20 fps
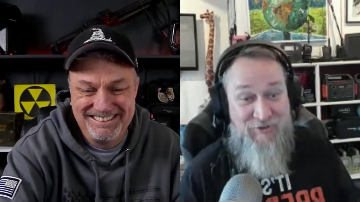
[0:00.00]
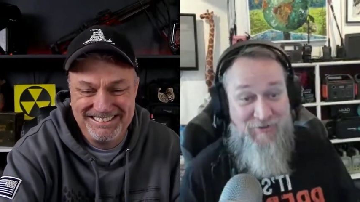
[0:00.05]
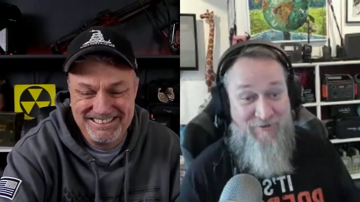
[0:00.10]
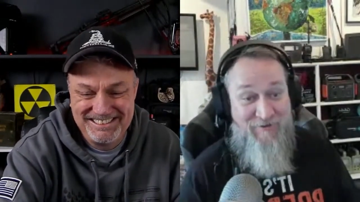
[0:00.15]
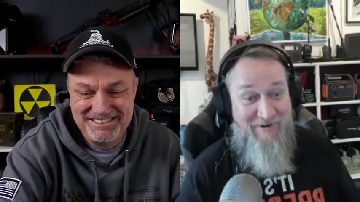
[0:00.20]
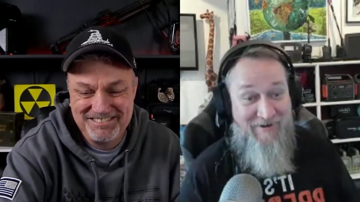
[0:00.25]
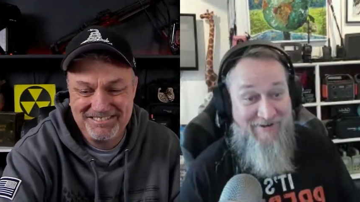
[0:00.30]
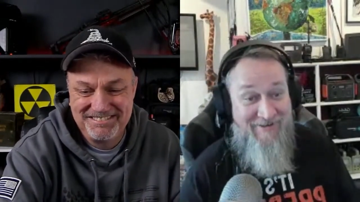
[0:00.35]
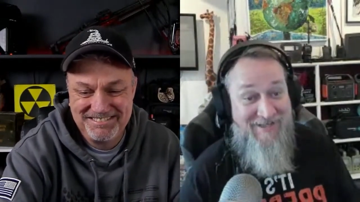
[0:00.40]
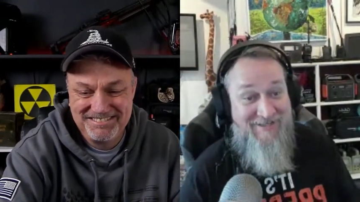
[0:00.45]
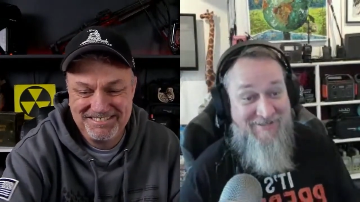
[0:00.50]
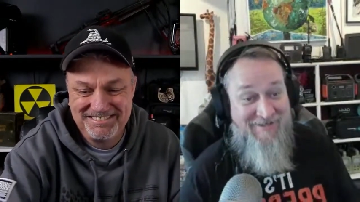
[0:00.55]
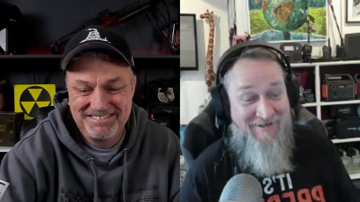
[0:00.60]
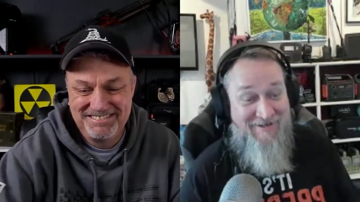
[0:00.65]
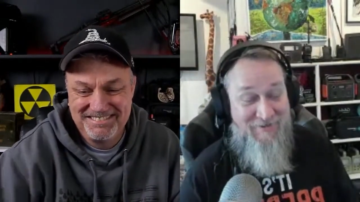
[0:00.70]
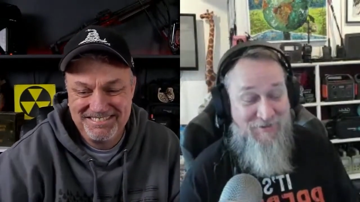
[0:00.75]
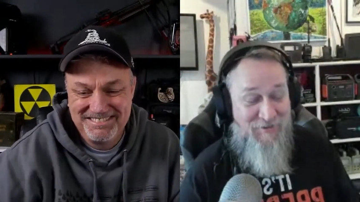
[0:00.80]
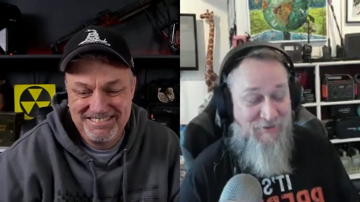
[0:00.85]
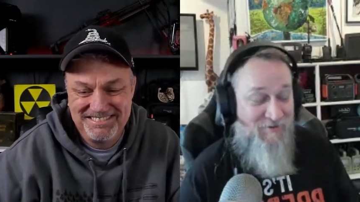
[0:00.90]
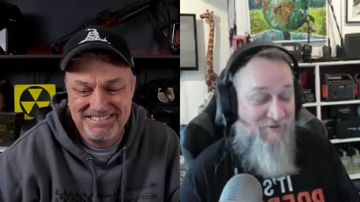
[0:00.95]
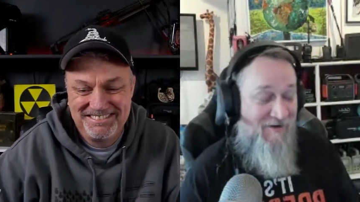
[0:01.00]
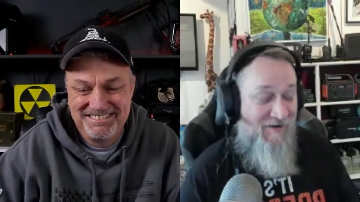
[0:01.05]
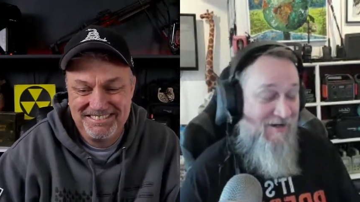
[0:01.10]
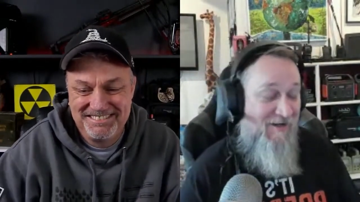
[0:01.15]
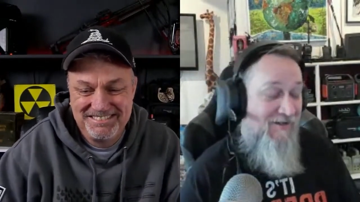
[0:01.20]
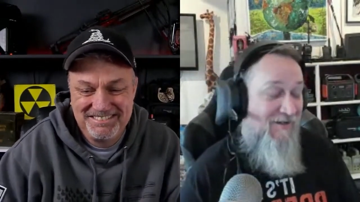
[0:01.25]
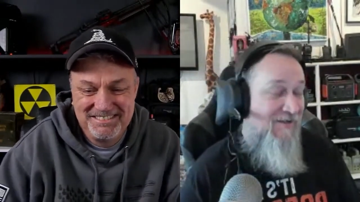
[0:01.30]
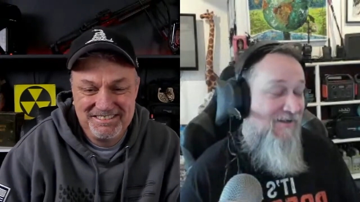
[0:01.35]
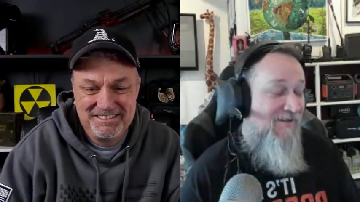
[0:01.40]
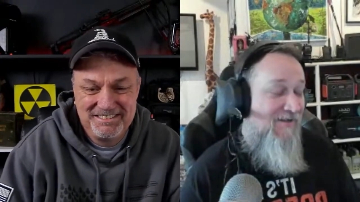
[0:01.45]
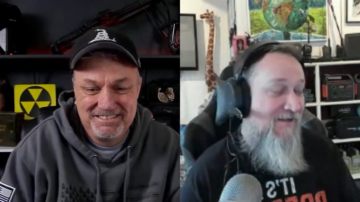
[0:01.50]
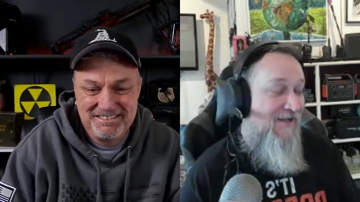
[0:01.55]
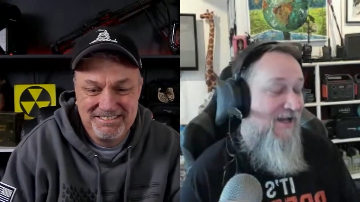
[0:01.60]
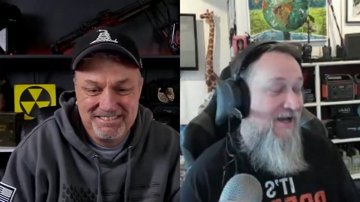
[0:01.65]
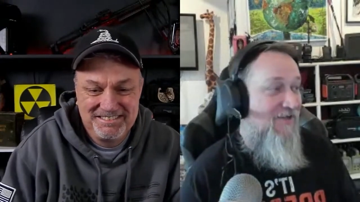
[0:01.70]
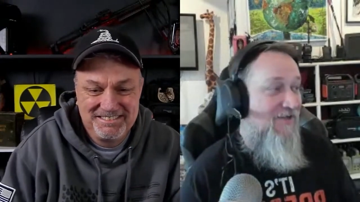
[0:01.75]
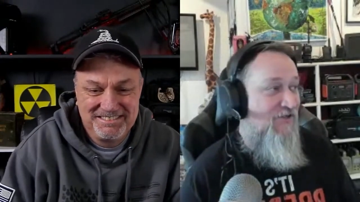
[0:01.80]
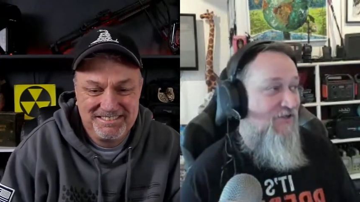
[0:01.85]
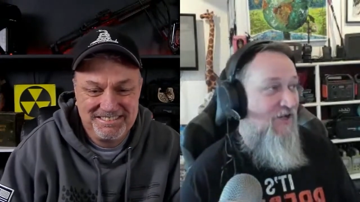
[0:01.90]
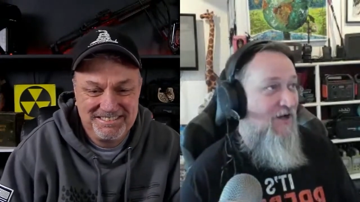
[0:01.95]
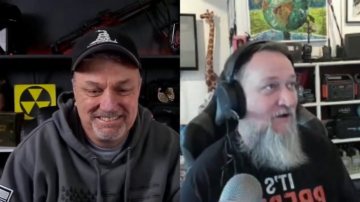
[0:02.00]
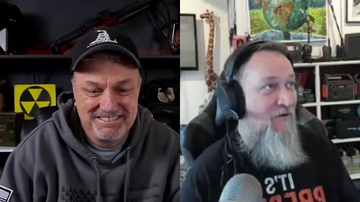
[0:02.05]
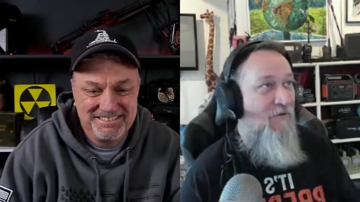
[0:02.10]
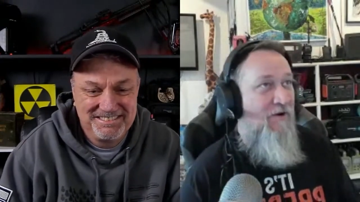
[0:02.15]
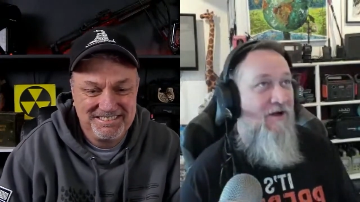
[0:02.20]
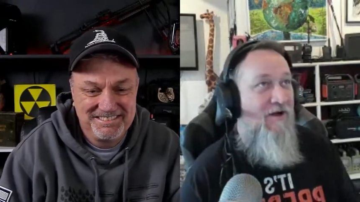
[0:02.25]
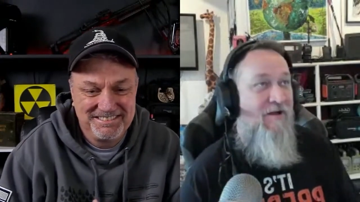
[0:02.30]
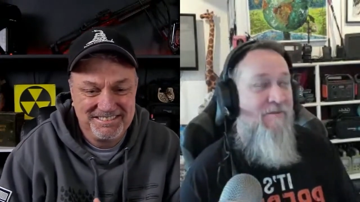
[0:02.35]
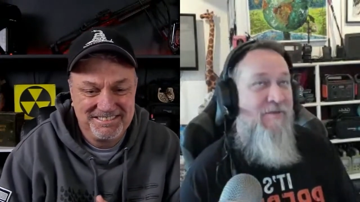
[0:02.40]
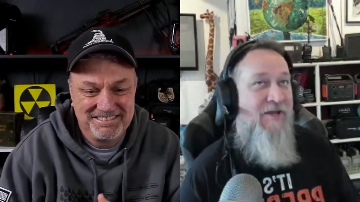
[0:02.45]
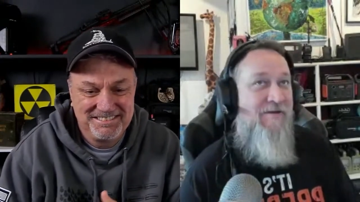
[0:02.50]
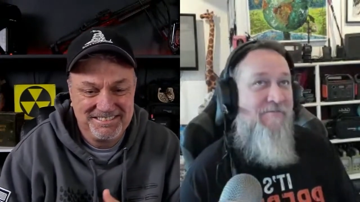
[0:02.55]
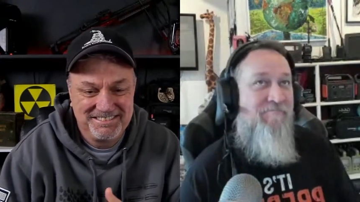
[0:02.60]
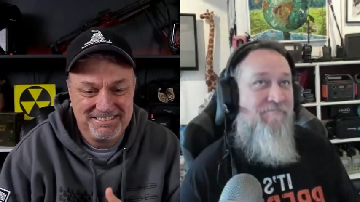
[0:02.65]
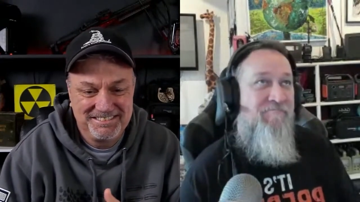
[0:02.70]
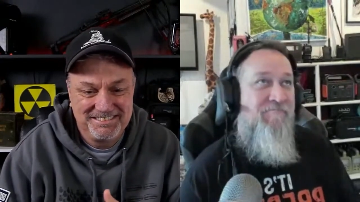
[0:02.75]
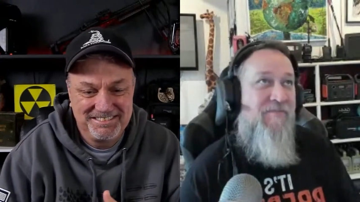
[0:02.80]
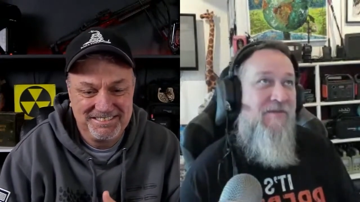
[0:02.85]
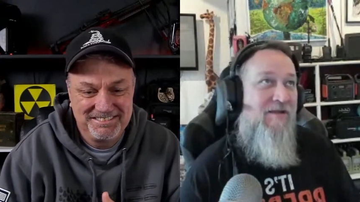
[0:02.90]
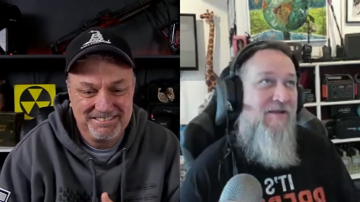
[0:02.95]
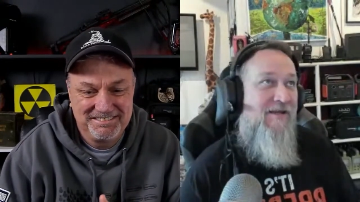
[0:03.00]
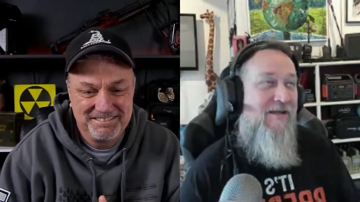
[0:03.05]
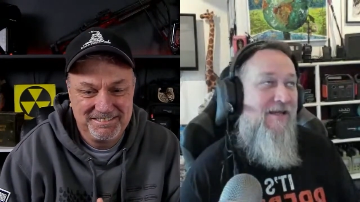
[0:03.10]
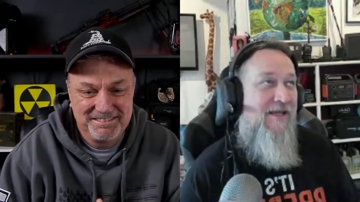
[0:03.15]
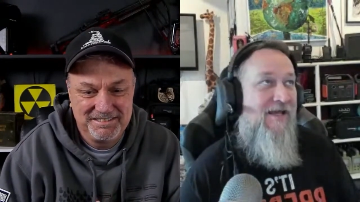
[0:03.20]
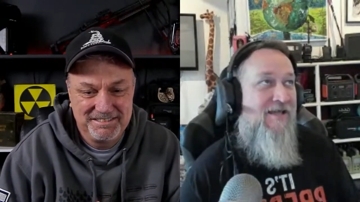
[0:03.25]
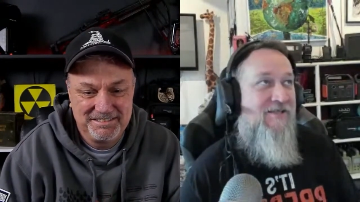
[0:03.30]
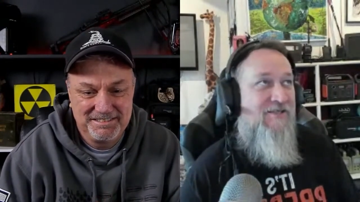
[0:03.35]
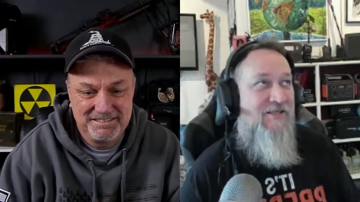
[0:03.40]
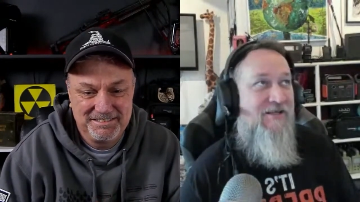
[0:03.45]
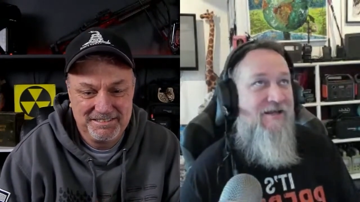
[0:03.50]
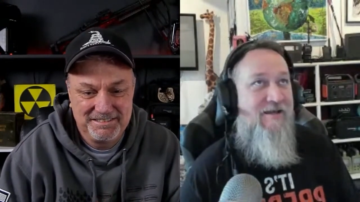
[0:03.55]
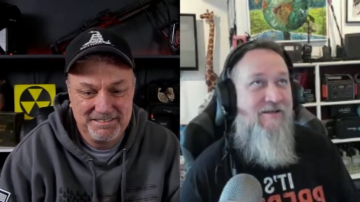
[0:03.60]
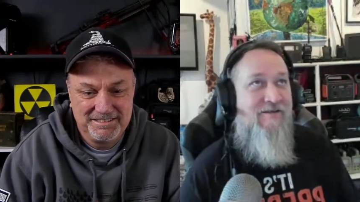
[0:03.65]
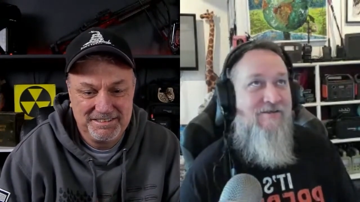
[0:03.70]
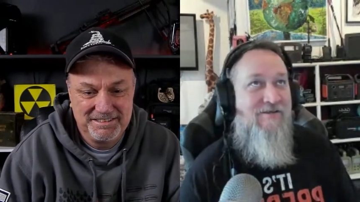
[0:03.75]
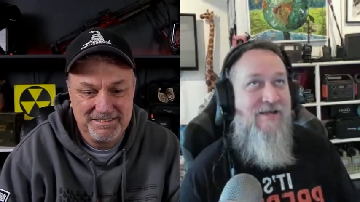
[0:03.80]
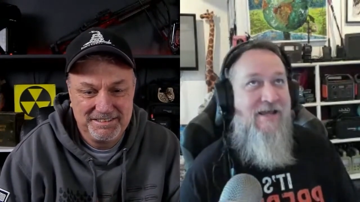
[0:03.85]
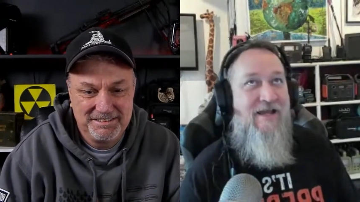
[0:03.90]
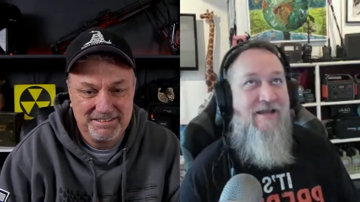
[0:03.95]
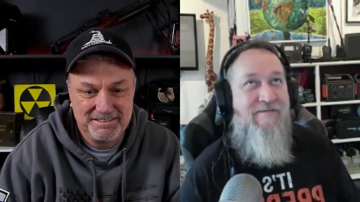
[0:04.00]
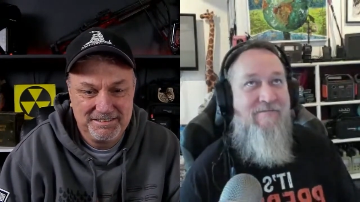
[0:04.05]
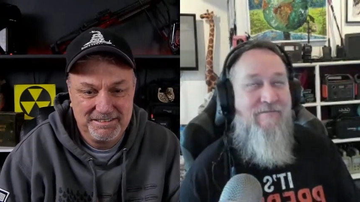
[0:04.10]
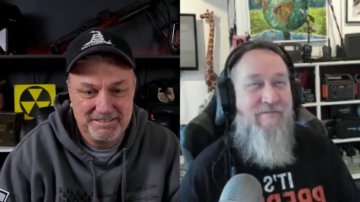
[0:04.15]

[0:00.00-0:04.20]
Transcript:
Speaker 1: story. That's another story. Yeah. So, well, I mean, it's it's